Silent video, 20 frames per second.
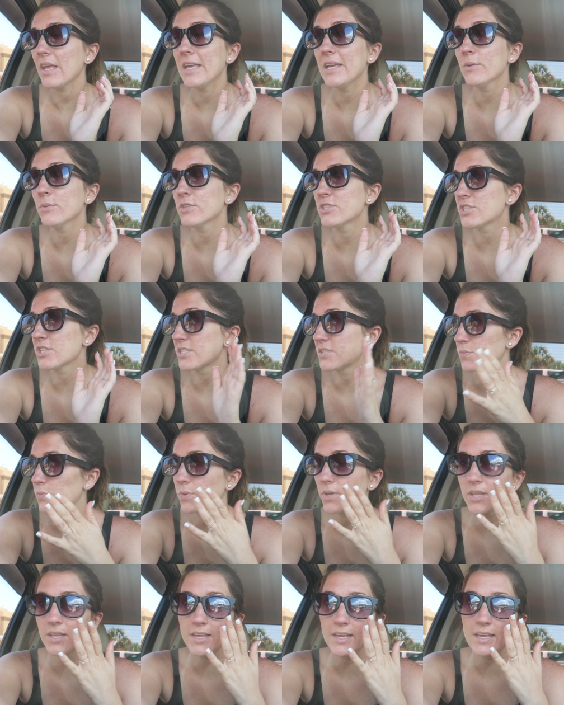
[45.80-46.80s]
it was just
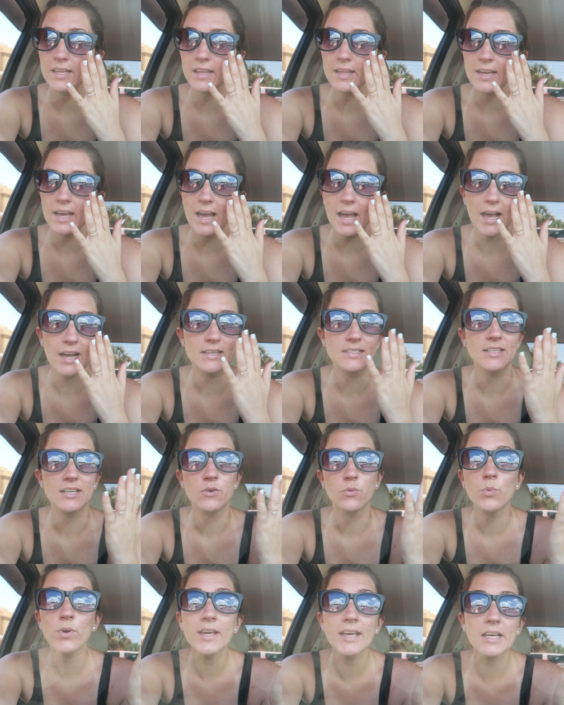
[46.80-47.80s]
really like a
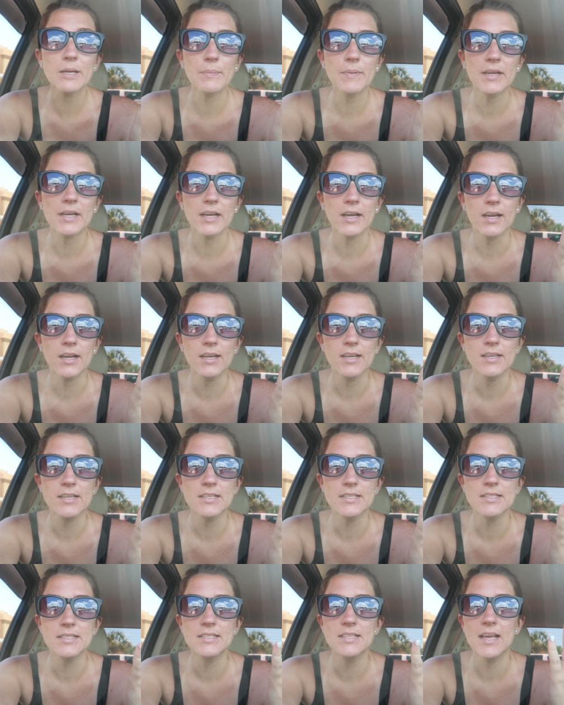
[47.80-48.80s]
hectic week
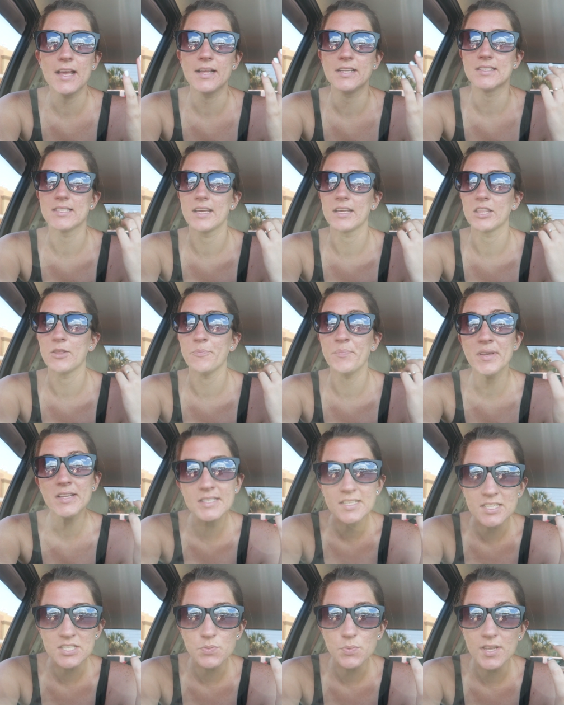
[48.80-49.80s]
because it's like the
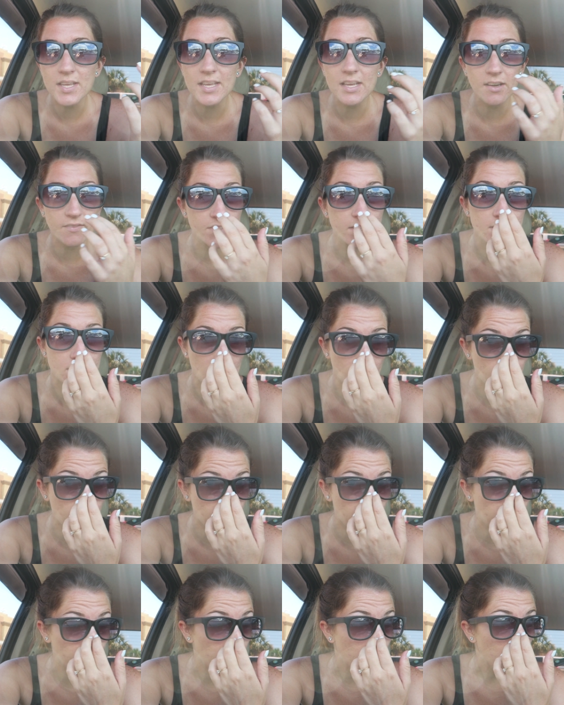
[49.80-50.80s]
busiest week of the
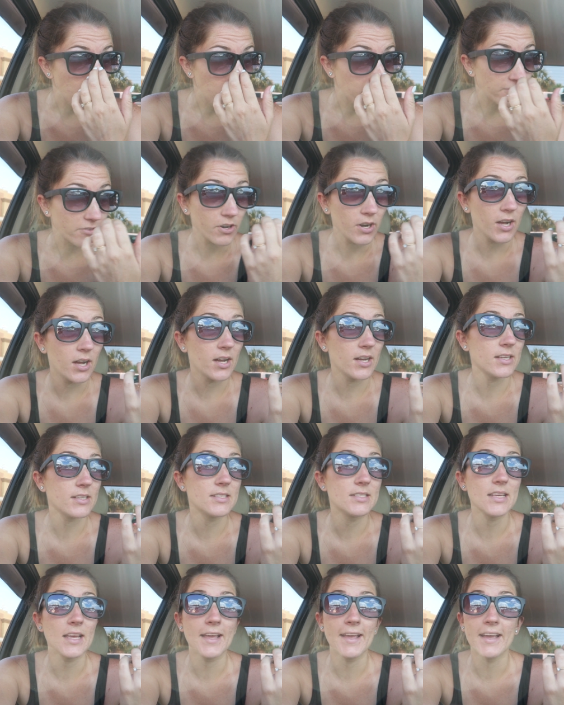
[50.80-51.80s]
summer for
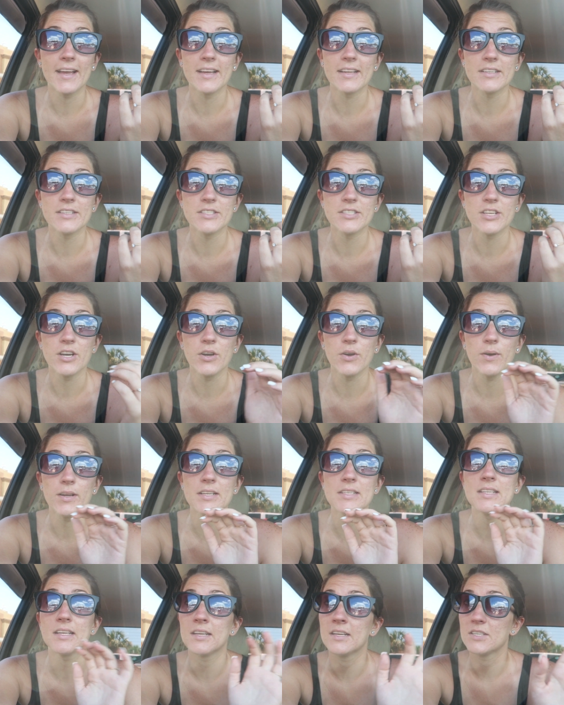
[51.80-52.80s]
us, and so I
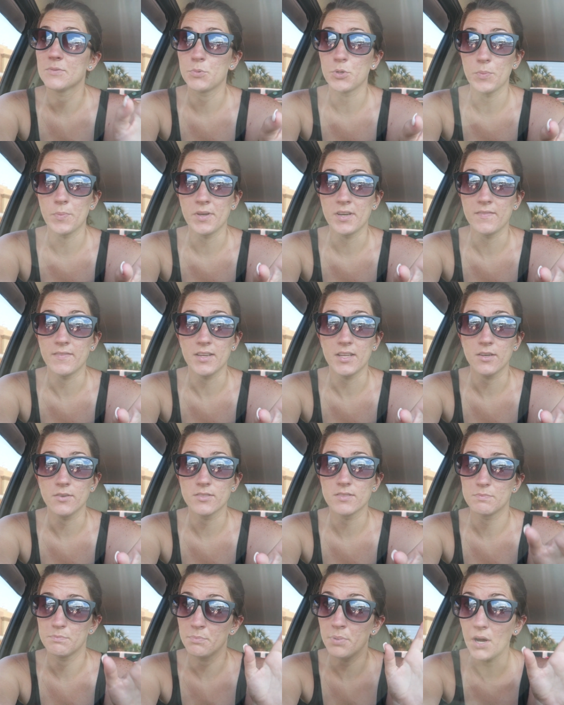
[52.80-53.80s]
decided not to put up any
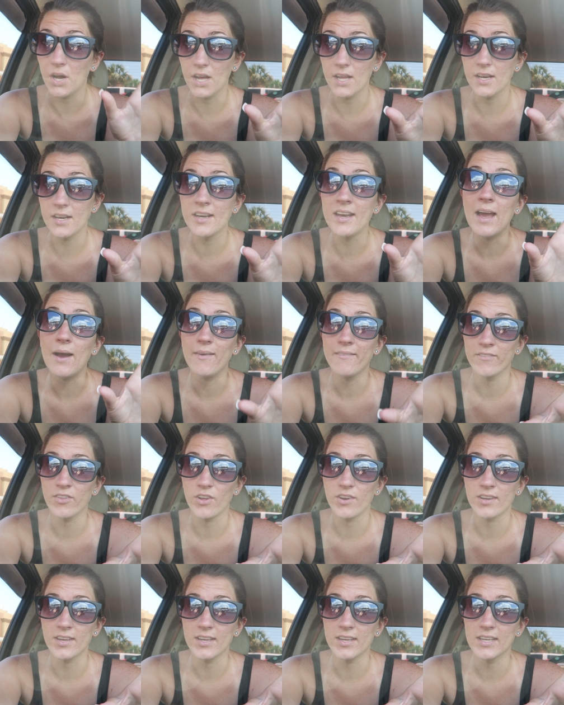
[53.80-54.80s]
videos. But now I'm
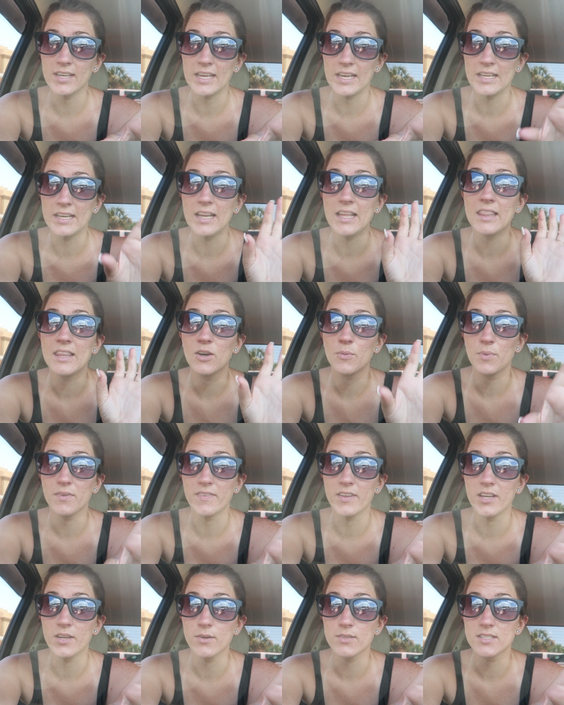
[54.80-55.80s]
vlogging again and there'll be
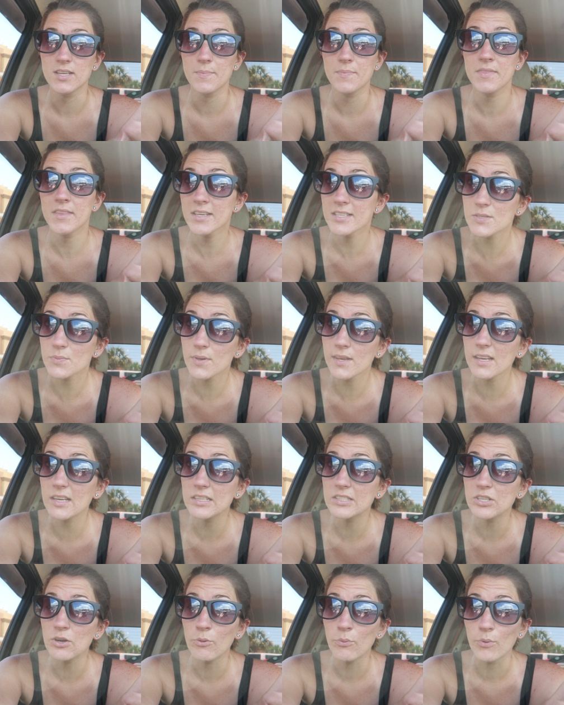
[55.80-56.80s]
videos up this
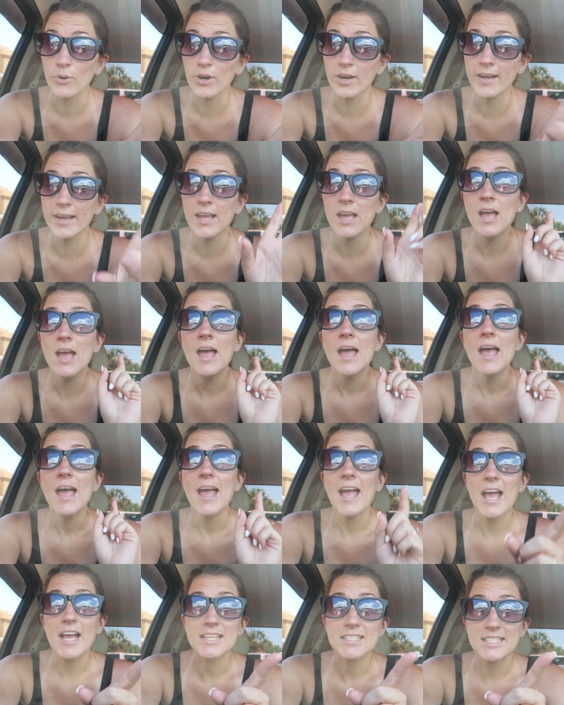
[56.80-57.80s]
week, don't worry.
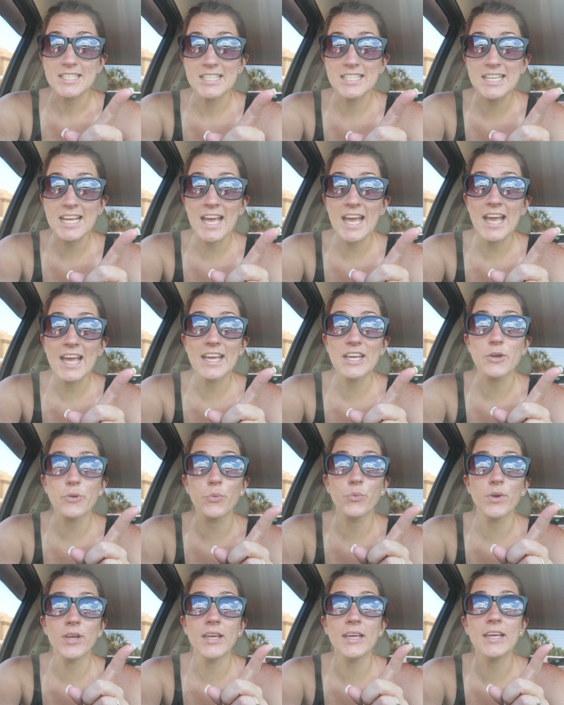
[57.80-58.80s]
Today
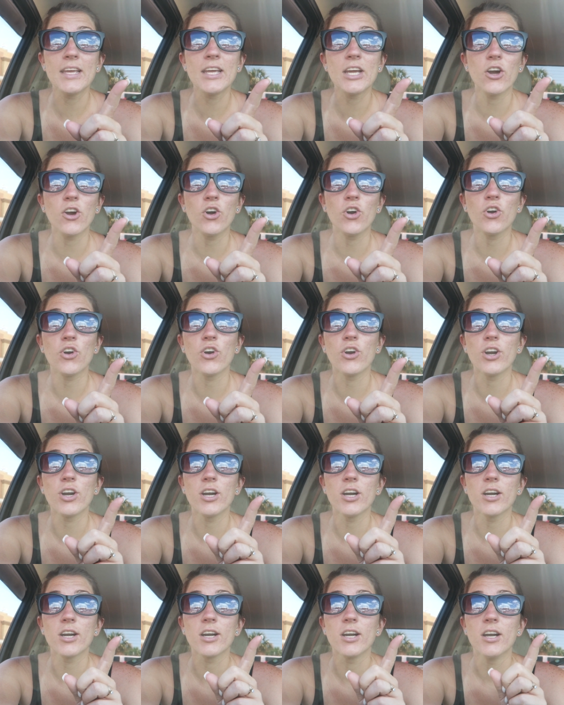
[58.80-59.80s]
we
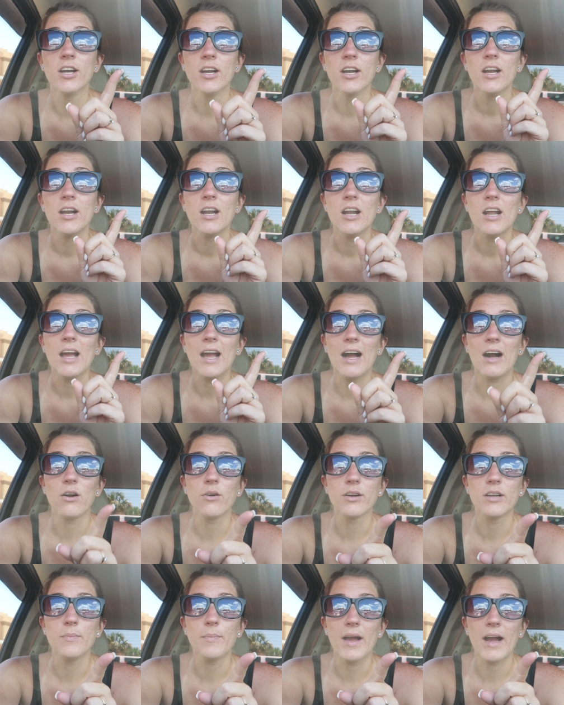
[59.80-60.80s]
are out and